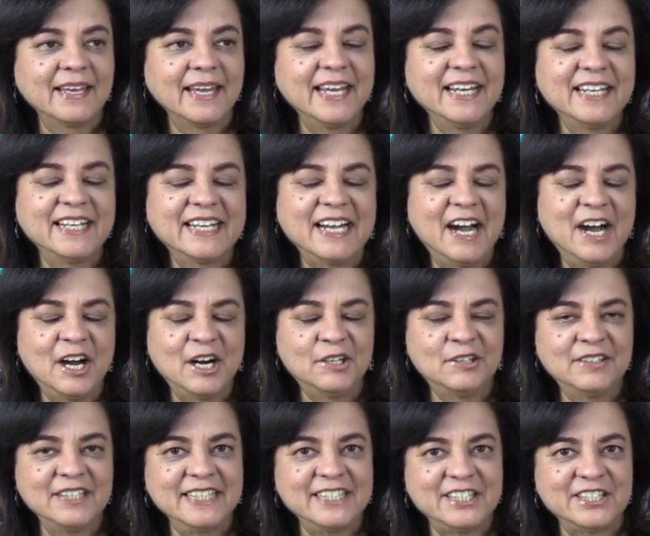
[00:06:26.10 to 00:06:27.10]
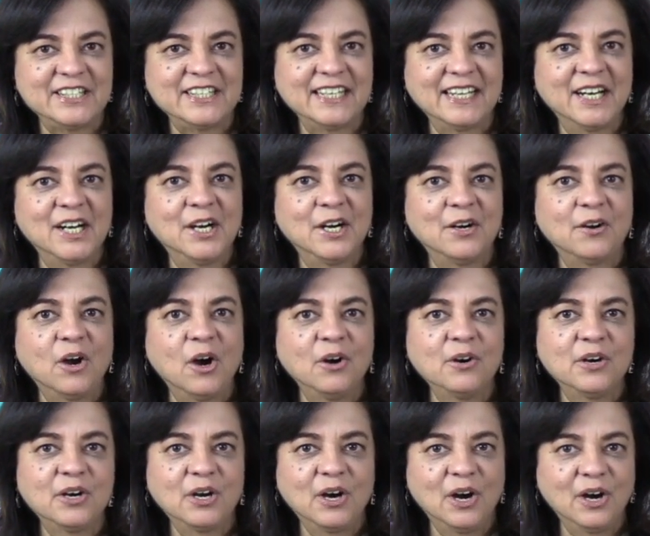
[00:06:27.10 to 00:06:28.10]
encouraging her
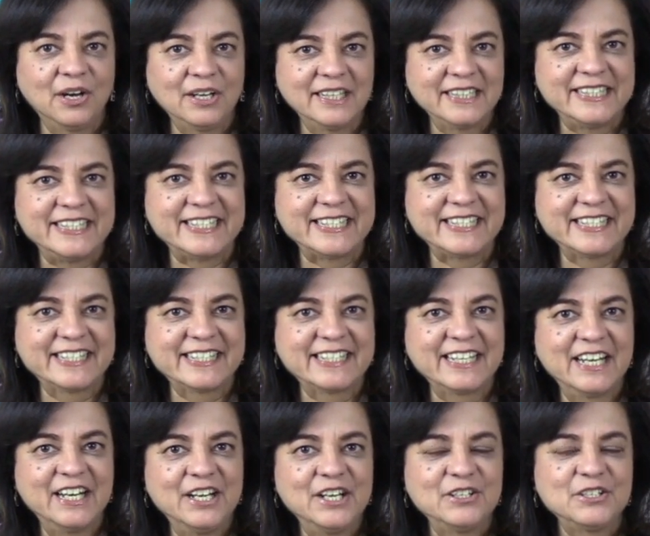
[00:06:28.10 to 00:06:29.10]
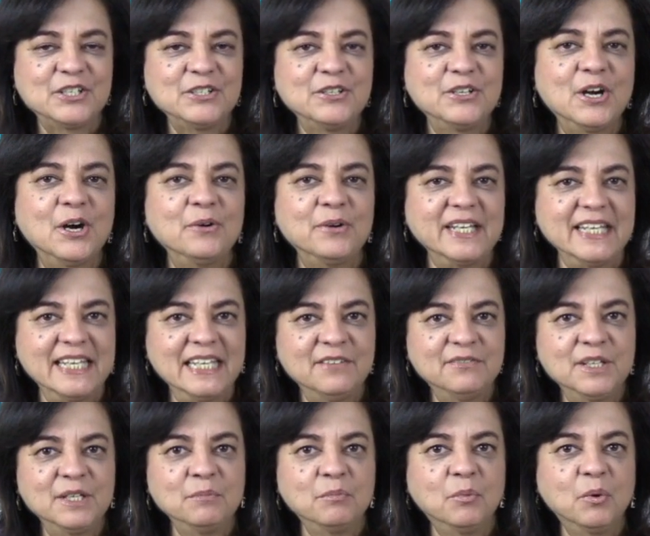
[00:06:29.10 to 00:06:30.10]
oncologist to go
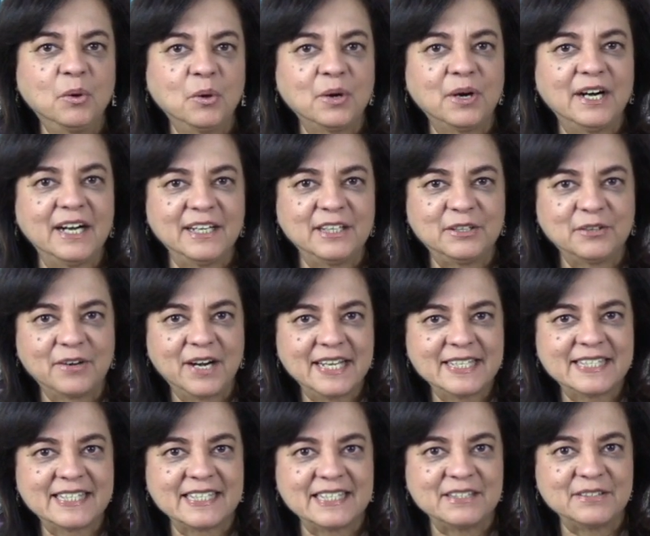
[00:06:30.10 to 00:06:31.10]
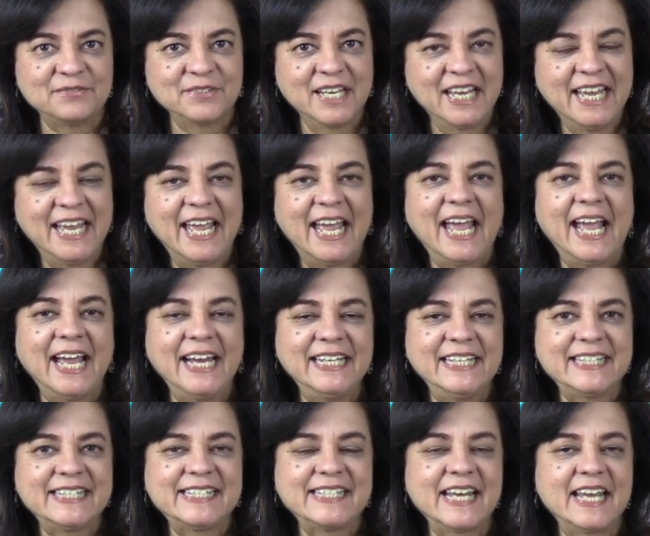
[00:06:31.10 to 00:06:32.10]
even more aggressive
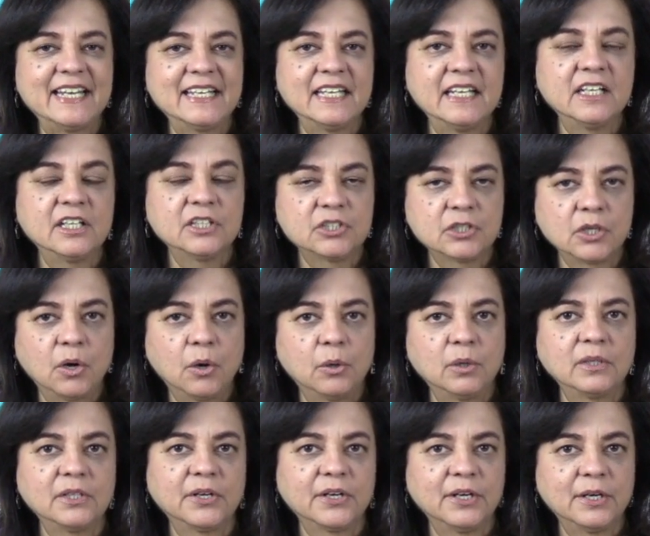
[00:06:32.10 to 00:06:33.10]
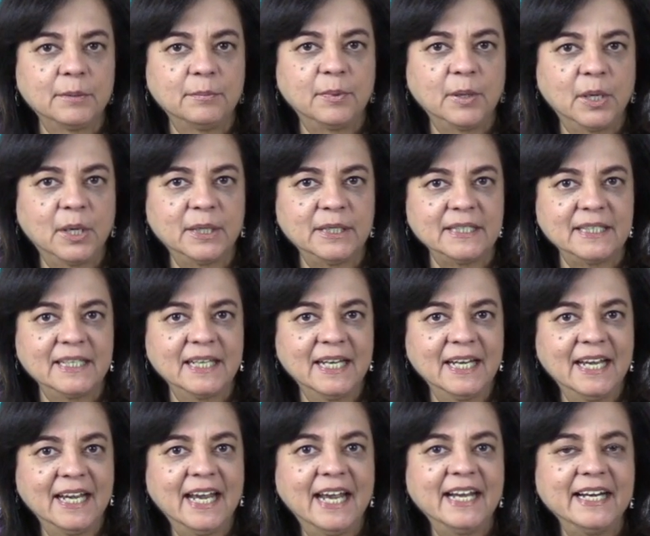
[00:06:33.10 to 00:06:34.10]
and it's taking a toll on her body.
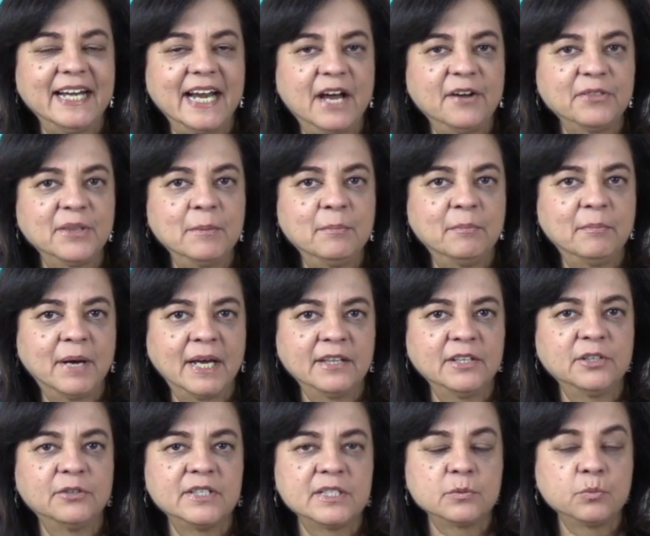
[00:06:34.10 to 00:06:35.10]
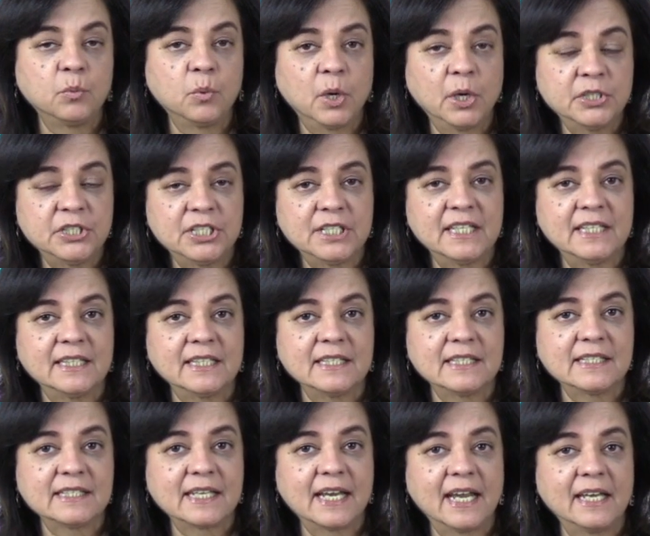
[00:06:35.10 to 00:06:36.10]
Now the mother is watching
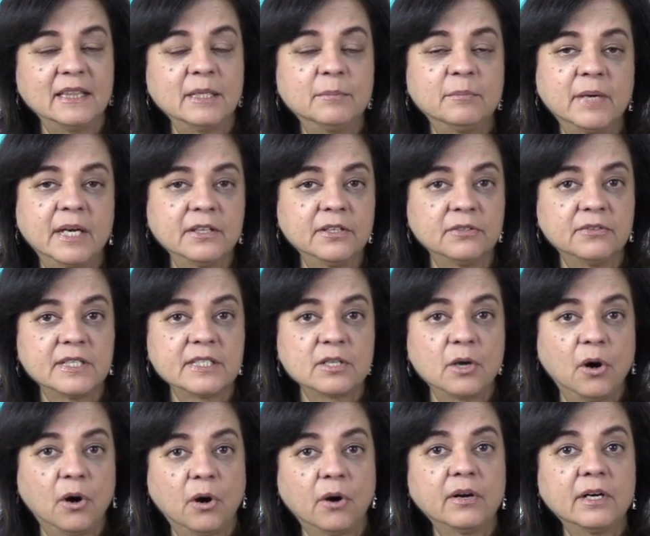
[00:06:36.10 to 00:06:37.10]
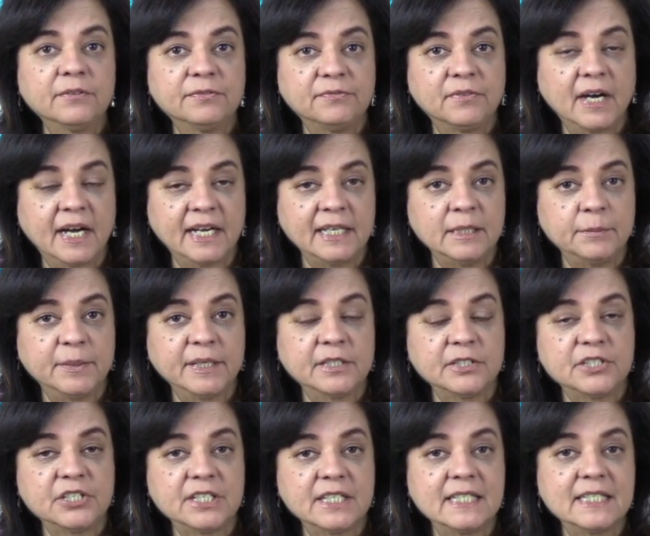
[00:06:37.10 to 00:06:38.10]
this and the mother is horrified
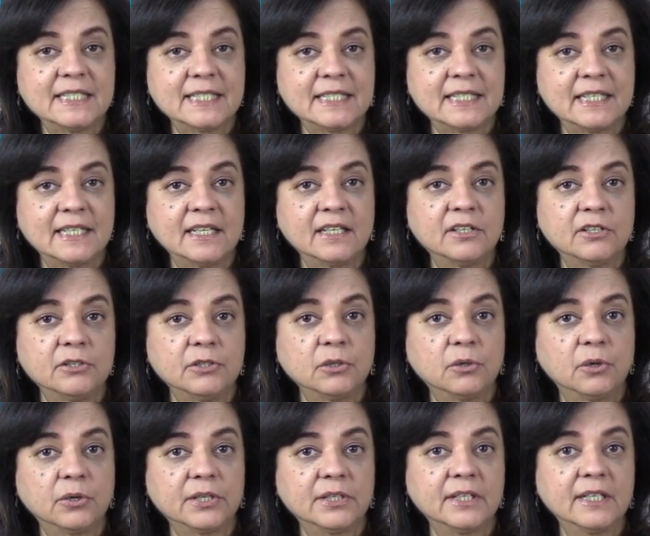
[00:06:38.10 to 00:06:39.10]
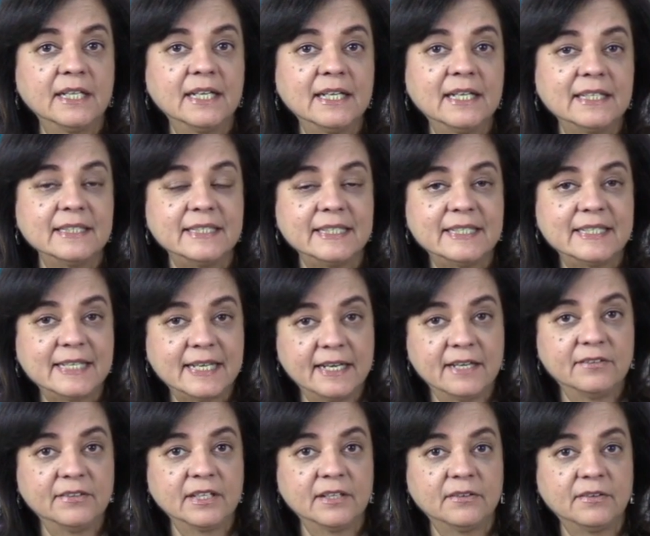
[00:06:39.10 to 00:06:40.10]
because she is seeing her daughter
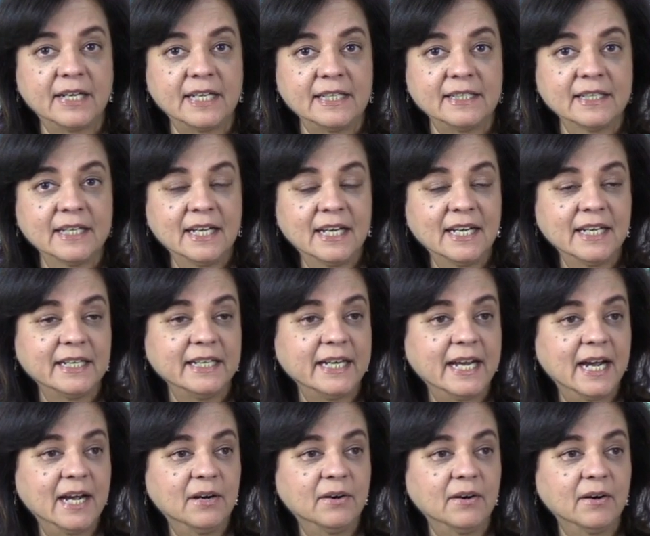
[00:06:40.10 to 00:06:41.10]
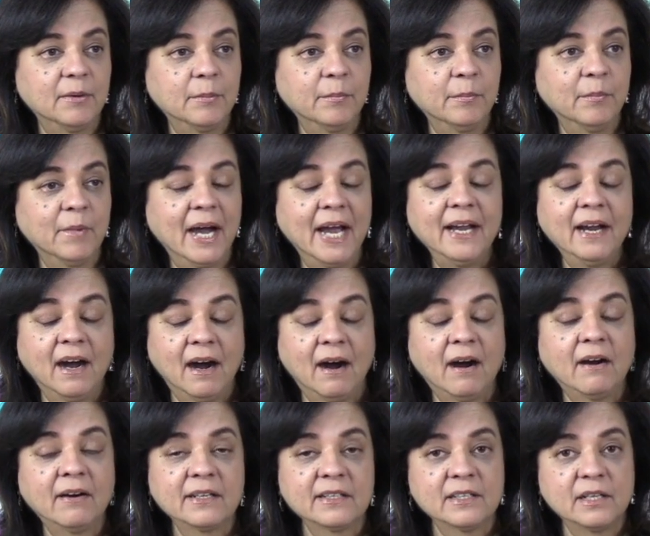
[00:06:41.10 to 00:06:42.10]
deteriorate. Now, my
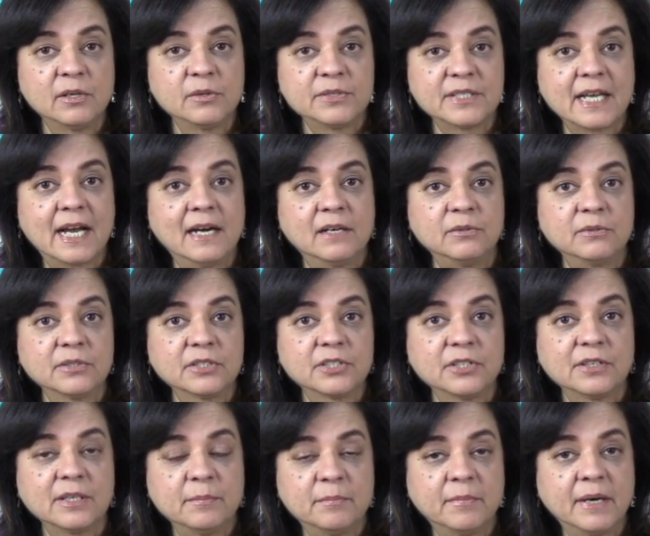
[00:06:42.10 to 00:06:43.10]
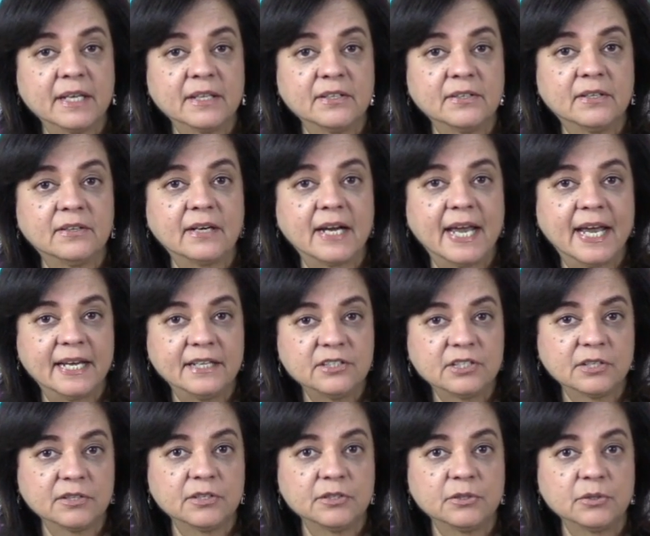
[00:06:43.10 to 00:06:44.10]
heart goes out to the mother and
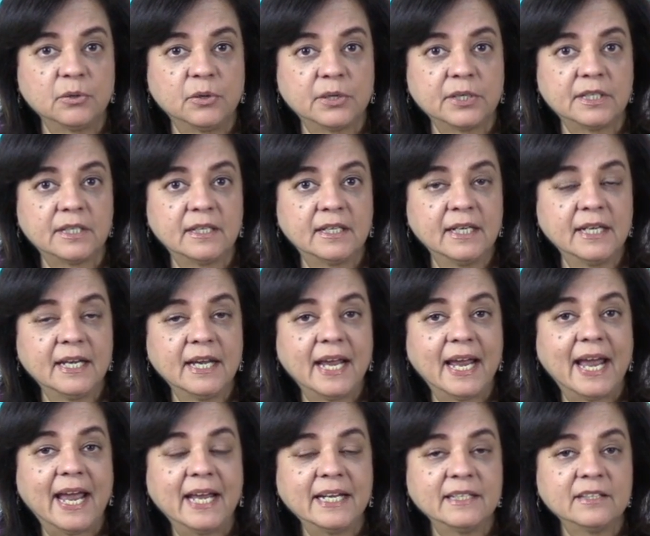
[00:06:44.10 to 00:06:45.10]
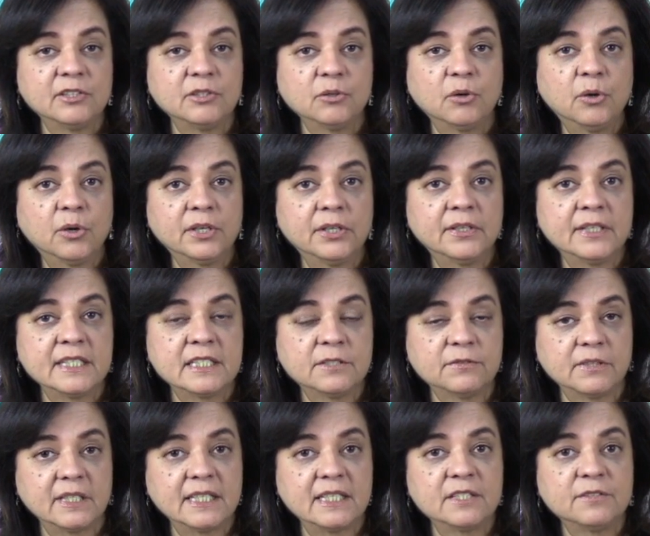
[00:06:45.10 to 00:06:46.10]
to the daughter, and the daughter
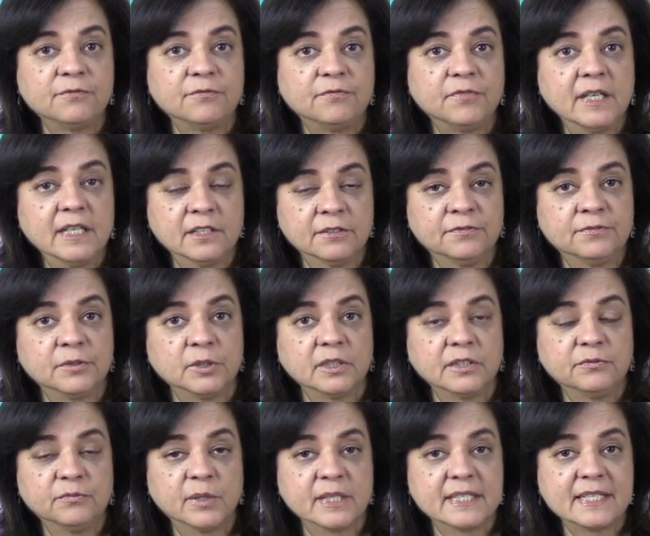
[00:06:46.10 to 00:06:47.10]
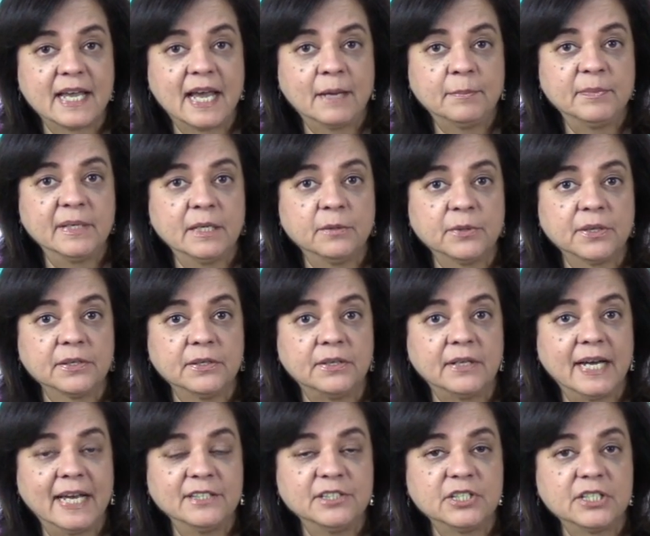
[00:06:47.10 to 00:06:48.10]
is, is fearful of what's happening with
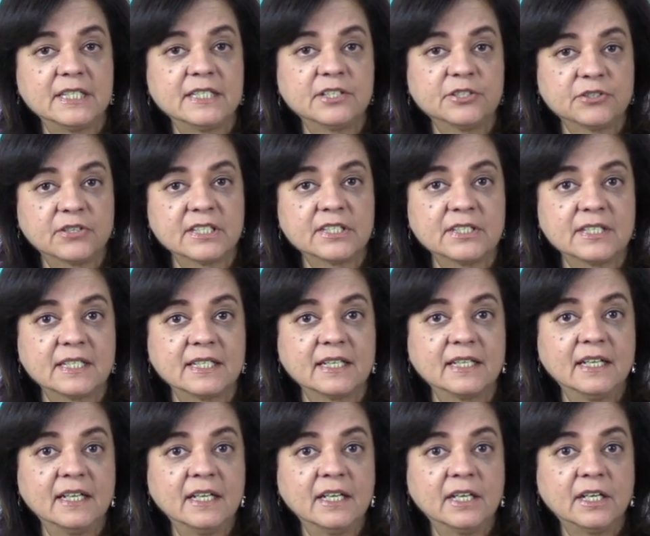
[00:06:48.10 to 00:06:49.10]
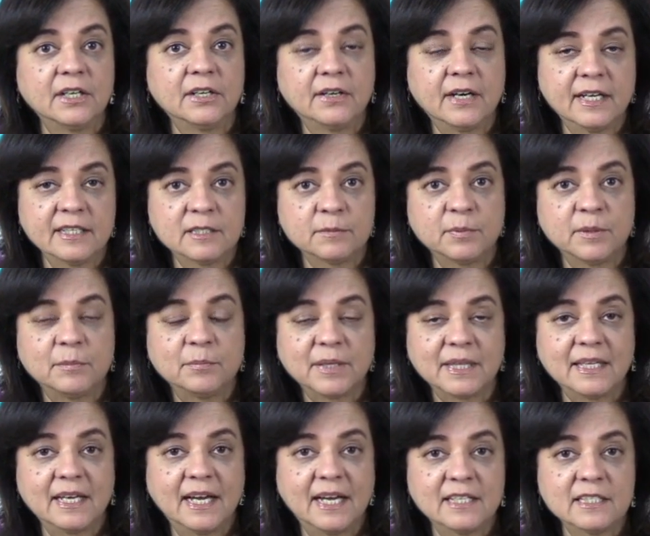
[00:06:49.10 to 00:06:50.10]
her, and she's trusting her husband,
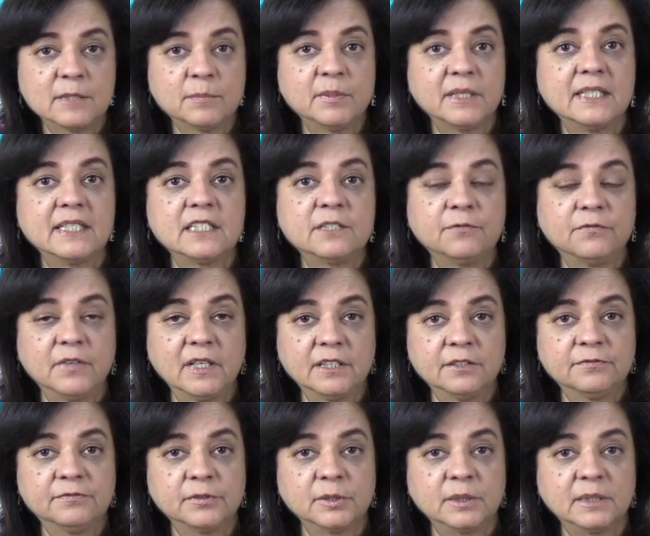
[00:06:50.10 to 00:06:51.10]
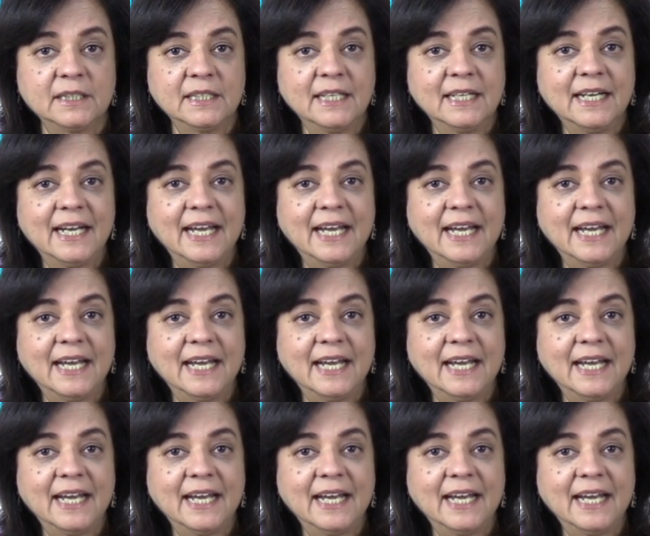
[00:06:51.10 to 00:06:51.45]
but the husband is fearful,